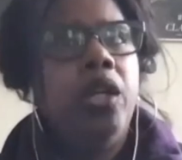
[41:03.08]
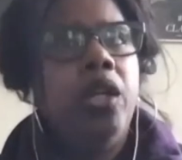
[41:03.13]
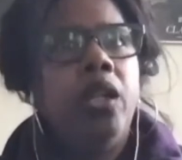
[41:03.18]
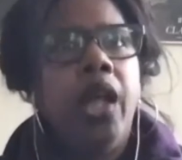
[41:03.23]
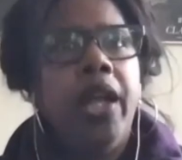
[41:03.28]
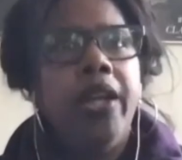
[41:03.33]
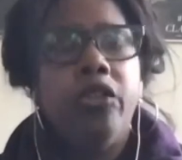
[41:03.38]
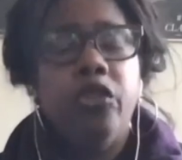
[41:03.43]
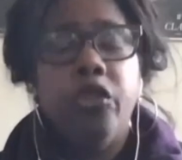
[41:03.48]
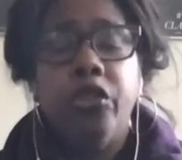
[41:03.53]

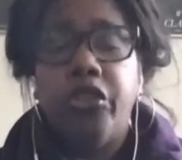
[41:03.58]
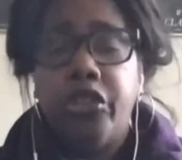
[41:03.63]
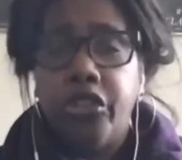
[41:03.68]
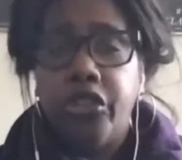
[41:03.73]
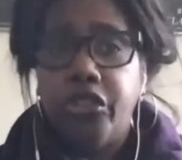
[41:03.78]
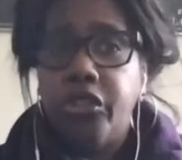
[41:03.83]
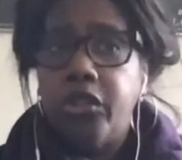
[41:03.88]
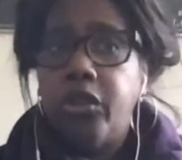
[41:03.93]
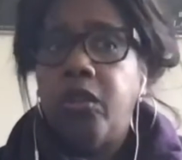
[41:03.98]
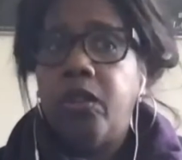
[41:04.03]
like
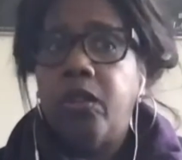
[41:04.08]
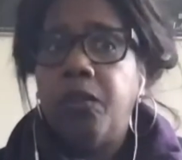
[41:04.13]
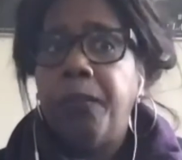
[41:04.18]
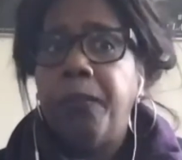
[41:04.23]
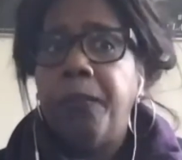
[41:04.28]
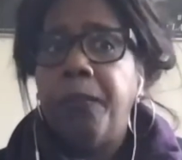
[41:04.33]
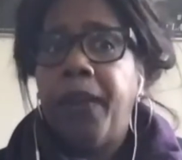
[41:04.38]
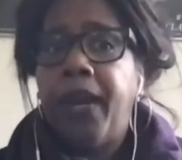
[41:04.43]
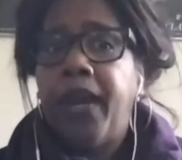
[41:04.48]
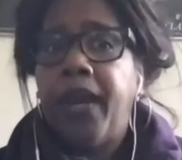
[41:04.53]
traditional
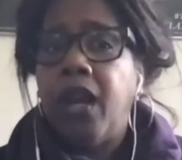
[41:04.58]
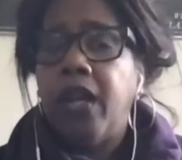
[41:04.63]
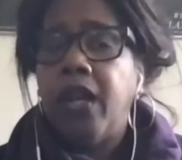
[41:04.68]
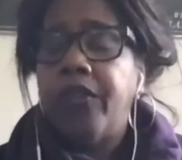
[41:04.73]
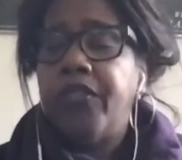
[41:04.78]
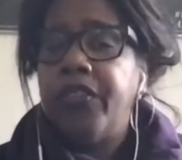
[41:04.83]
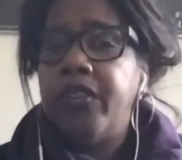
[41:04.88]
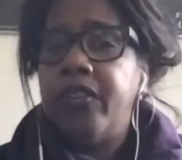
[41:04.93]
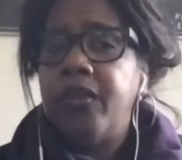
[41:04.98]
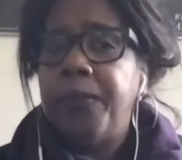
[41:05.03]

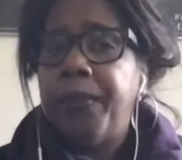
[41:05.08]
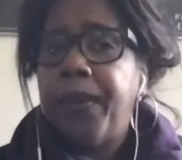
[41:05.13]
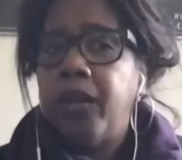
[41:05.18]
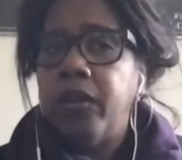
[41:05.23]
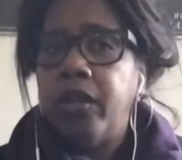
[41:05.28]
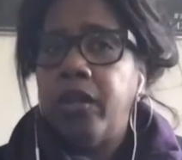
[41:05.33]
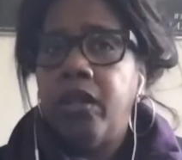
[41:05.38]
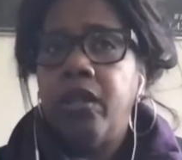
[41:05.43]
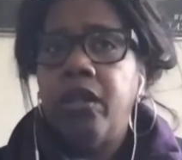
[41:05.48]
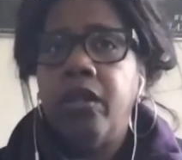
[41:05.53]
biographies about
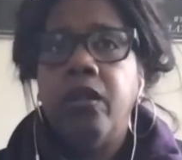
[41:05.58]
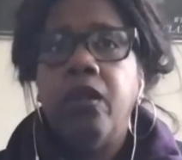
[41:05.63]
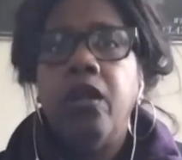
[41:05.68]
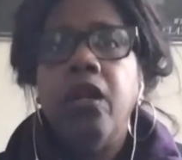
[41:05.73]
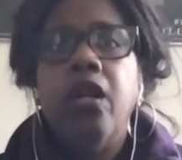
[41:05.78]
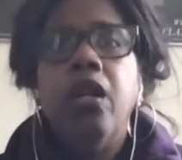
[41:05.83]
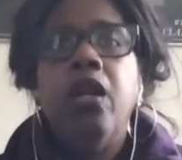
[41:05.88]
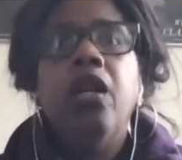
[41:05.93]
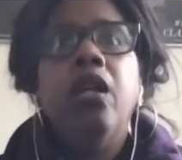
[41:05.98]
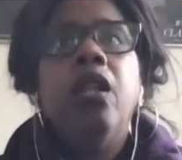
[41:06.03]
her
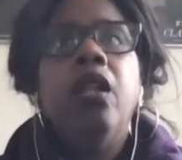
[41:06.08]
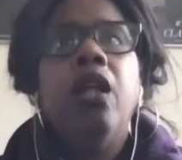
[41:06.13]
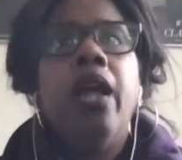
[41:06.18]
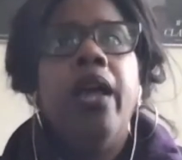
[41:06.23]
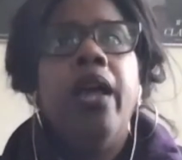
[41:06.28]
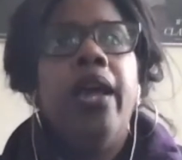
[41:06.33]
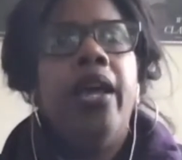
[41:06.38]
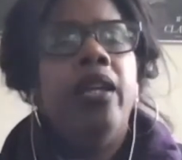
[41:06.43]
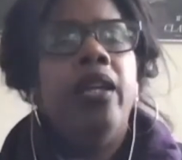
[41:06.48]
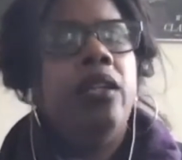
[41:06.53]

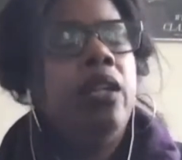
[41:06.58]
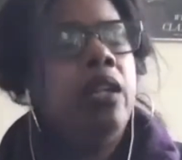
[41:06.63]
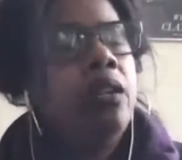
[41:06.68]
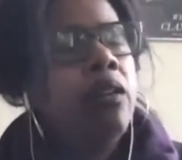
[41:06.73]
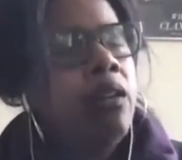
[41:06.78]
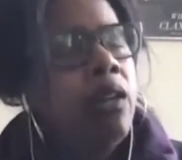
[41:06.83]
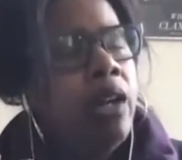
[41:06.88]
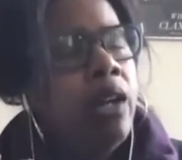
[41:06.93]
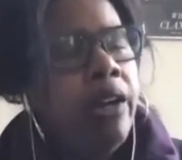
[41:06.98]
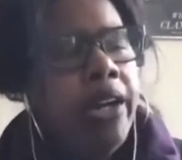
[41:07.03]
and
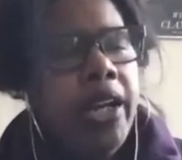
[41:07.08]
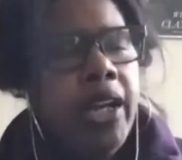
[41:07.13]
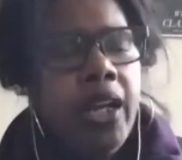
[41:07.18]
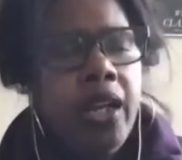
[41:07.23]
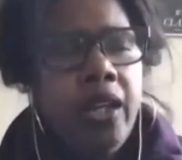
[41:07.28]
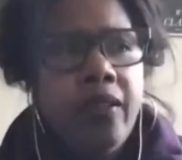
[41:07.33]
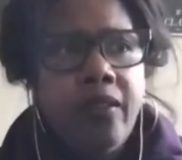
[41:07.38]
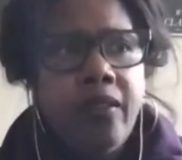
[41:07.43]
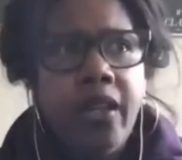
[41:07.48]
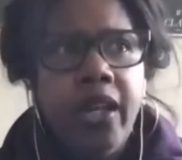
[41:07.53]

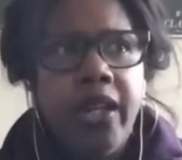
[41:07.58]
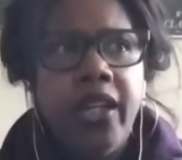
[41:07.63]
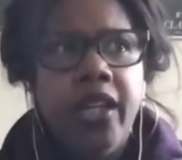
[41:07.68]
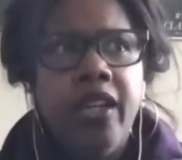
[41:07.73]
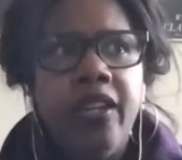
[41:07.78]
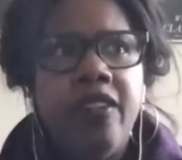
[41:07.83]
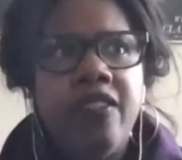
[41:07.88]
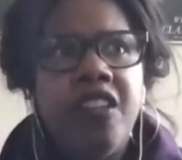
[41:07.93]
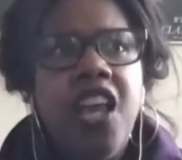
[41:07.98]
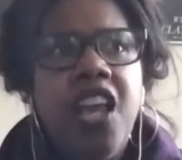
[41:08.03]
literary
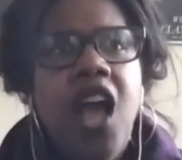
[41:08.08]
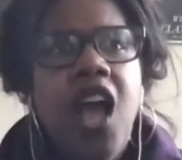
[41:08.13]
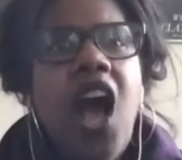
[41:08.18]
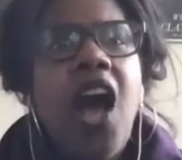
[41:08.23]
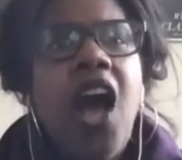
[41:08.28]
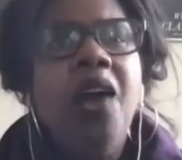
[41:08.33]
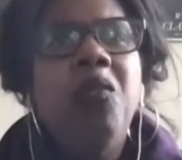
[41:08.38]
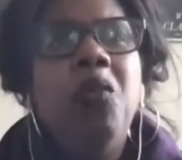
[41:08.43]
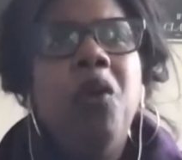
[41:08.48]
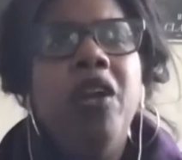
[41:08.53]
studies.
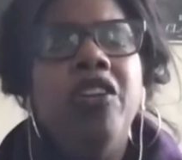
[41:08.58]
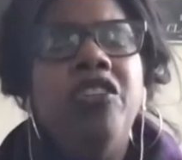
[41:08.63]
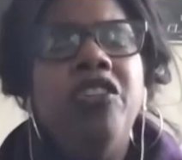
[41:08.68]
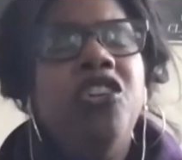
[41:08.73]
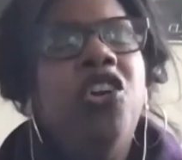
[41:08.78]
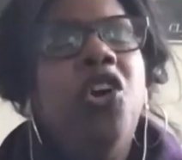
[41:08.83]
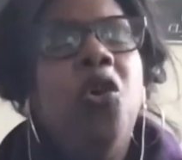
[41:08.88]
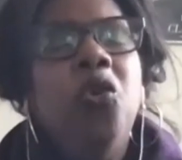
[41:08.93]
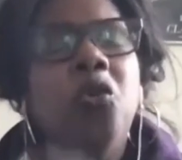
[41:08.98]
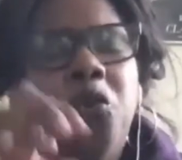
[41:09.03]
I wanted to
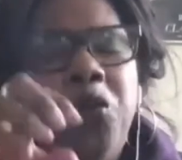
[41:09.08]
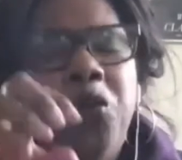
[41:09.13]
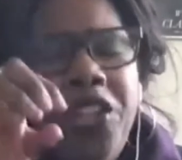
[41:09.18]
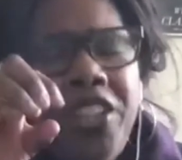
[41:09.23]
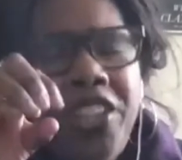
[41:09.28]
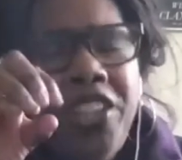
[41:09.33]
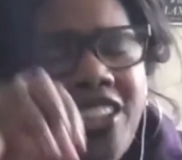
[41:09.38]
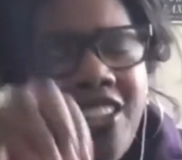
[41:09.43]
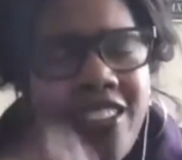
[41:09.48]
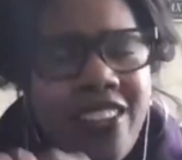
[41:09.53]
go
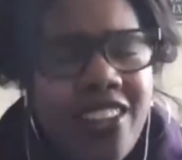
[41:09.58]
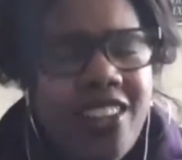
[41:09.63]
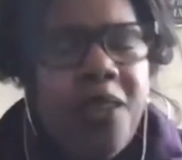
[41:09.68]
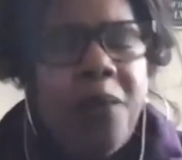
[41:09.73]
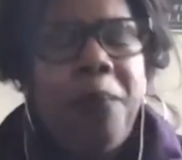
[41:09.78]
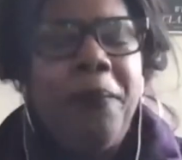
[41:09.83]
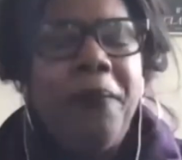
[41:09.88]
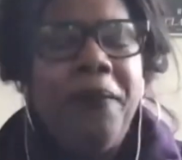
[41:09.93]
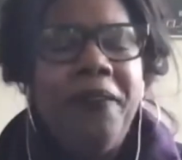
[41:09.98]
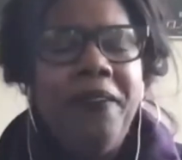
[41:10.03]
really
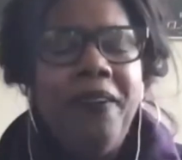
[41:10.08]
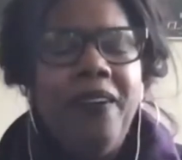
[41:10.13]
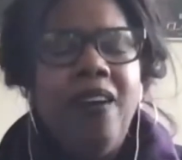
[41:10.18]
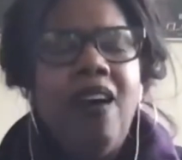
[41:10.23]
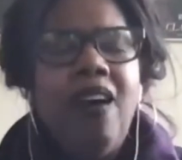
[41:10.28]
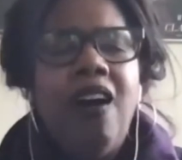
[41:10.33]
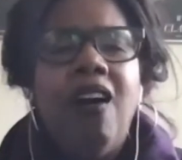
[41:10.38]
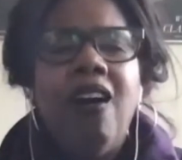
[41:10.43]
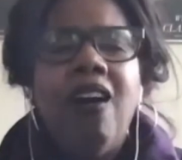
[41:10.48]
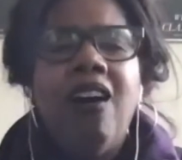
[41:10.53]
deep
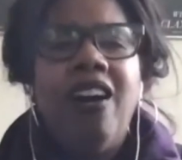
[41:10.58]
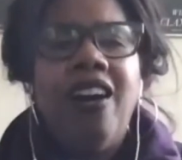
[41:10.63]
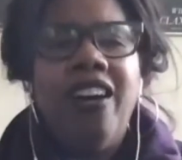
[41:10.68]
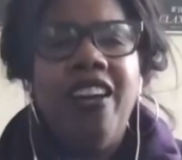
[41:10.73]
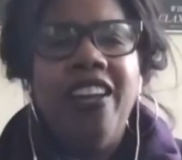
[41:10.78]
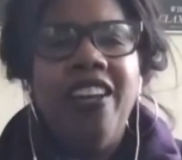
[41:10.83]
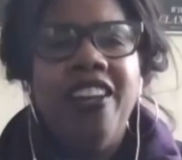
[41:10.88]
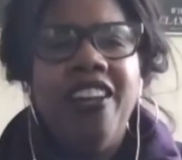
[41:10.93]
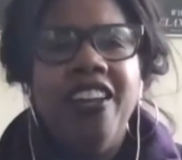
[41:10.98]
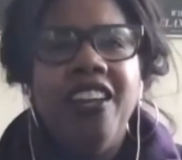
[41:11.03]

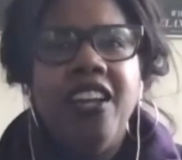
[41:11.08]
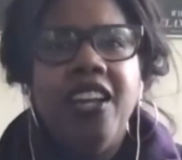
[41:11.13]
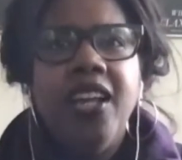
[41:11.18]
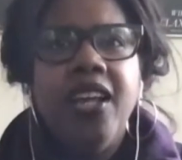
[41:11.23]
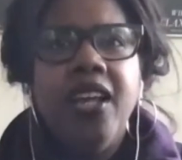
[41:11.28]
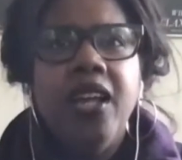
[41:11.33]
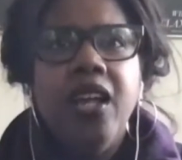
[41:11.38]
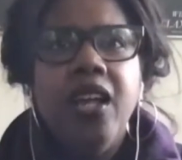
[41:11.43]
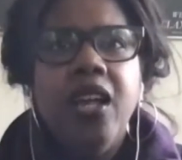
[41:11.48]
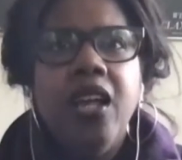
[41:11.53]
on,
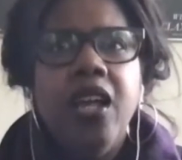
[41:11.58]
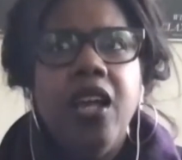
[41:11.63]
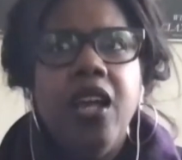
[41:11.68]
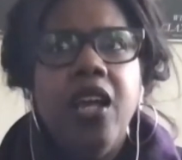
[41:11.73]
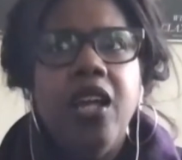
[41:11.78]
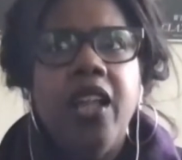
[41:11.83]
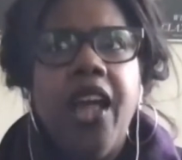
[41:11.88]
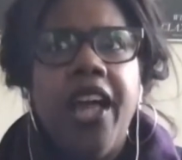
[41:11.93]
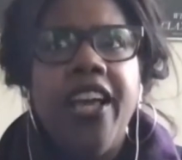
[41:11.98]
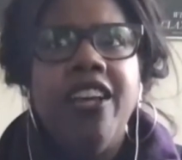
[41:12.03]

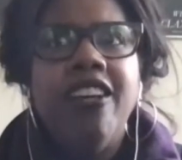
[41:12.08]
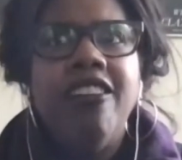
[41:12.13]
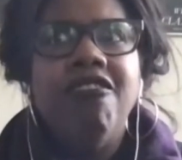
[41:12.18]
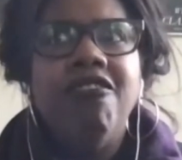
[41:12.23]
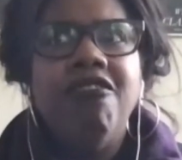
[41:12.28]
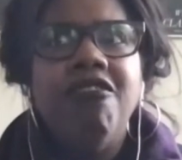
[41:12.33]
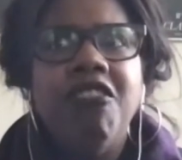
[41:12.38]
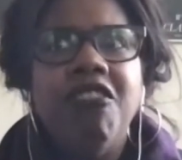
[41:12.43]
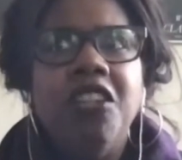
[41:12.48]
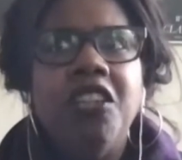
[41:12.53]
like,
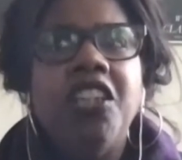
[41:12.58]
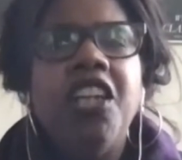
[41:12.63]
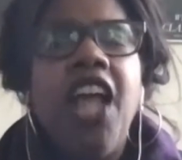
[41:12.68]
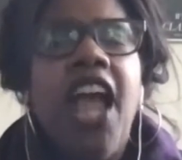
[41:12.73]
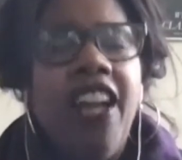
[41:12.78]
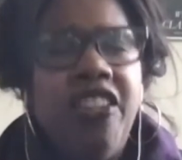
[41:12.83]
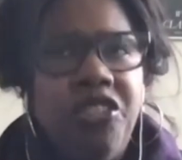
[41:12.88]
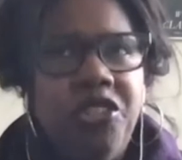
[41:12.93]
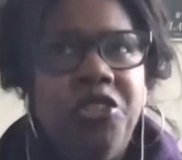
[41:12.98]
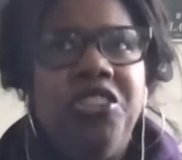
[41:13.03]

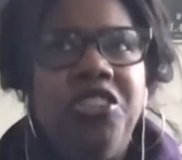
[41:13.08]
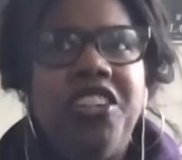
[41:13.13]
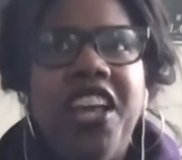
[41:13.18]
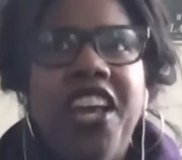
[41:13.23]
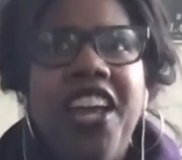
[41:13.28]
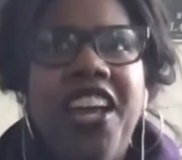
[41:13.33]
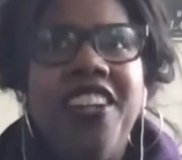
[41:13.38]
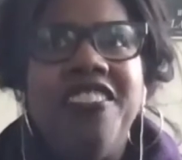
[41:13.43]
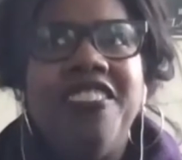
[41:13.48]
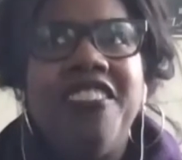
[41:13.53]
as you
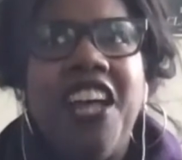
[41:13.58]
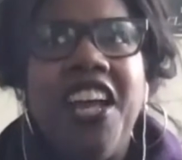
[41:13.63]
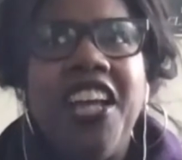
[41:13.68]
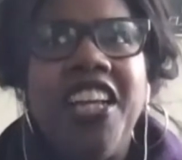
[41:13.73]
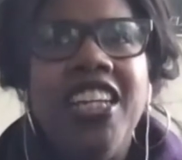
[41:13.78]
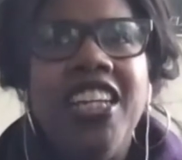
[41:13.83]
said, it's like,